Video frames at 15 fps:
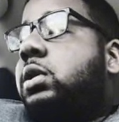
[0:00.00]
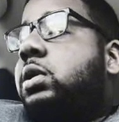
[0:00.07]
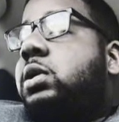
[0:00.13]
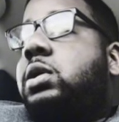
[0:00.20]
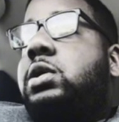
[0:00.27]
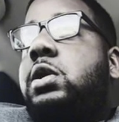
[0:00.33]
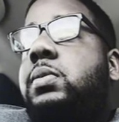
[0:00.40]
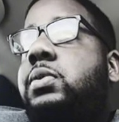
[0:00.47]

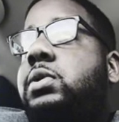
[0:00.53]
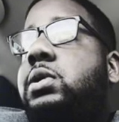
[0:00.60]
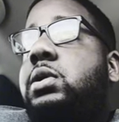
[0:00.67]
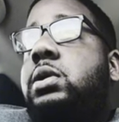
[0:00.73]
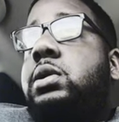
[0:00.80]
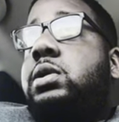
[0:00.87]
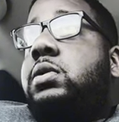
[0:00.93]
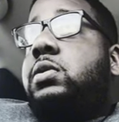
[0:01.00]
his numbers
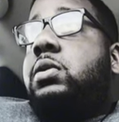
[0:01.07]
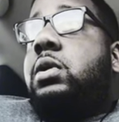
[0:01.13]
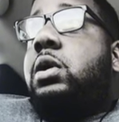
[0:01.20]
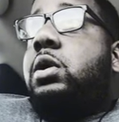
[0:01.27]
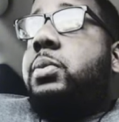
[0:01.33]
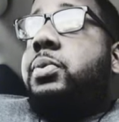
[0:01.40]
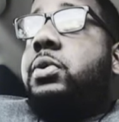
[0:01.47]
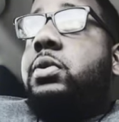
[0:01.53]
is
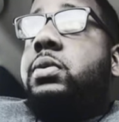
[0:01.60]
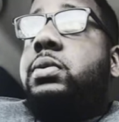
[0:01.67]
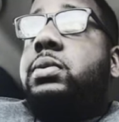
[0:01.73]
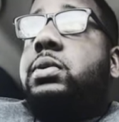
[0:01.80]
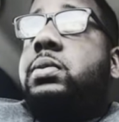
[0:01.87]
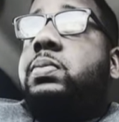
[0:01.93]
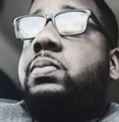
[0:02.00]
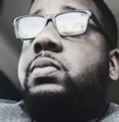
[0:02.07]
incredible.
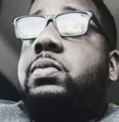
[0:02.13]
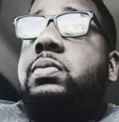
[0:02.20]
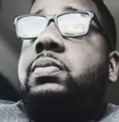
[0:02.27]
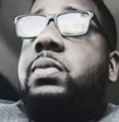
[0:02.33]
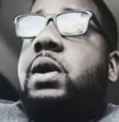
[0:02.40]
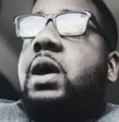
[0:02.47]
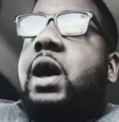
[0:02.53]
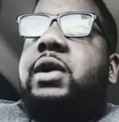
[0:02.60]

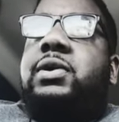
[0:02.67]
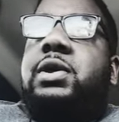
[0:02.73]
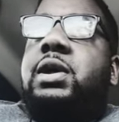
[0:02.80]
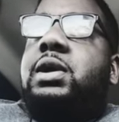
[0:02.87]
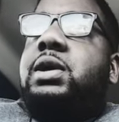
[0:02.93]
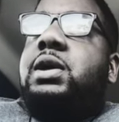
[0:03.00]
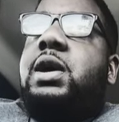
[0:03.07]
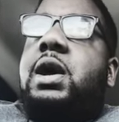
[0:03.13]
I
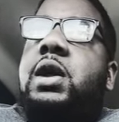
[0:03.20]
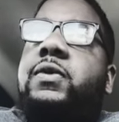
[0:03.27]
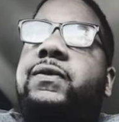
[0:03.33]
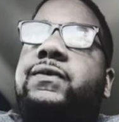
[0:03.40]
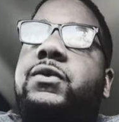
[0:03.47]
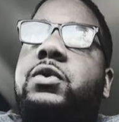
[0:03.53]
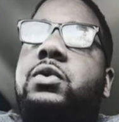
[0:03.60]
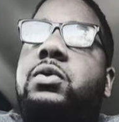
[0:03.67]
think he had a
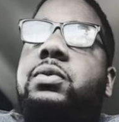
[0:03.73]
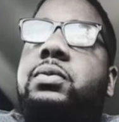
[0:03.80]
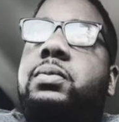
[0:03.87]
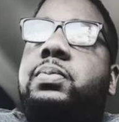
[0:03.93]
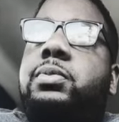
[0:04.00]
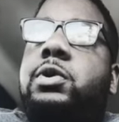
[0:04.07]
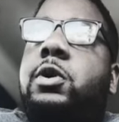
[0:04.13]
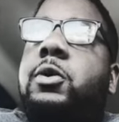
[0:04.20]
few
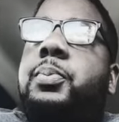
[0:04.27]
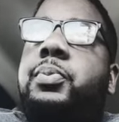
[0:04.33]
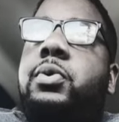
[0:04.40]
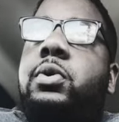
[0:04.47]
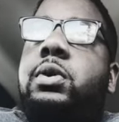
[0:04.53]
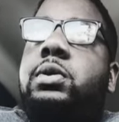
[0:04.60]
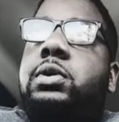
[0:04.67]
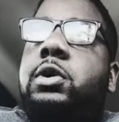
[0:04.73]
thirty
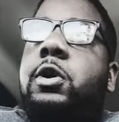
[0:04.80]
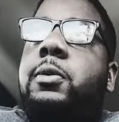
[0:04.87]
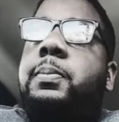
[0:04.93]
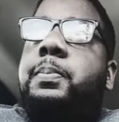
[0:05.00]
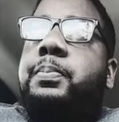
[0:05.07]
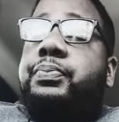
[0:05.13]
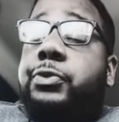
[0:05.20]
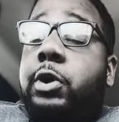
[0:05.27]
point, thirty,
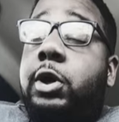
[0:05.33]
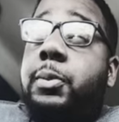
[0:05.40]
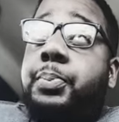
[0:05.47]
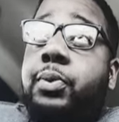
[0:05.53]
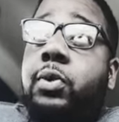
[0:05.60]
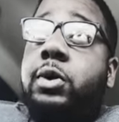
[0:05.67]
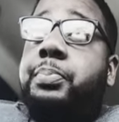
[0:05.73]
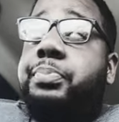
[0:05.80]
thirty
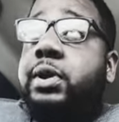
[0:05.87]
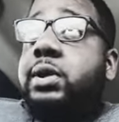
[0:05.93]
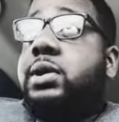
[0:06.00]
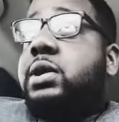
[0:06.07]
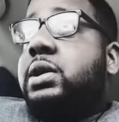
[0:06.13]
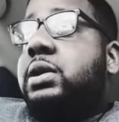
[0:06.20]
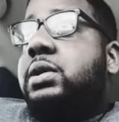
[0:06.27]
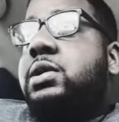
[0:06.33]
point plus
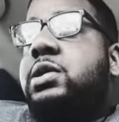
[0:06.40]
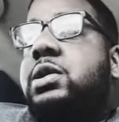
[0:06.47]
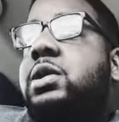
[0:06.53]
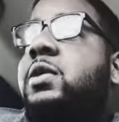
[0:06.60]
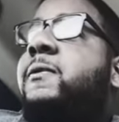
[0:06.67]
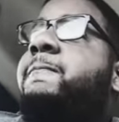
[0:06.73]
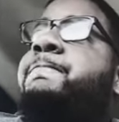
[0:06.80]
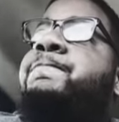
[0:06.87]
seasons.
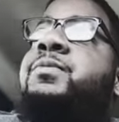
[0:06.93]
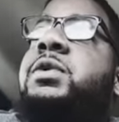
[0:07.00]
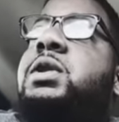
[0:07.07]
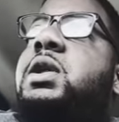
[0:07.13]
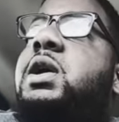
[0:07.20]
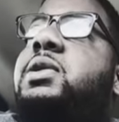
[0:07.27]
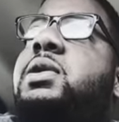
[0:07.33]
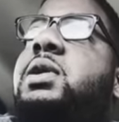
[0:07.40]
And I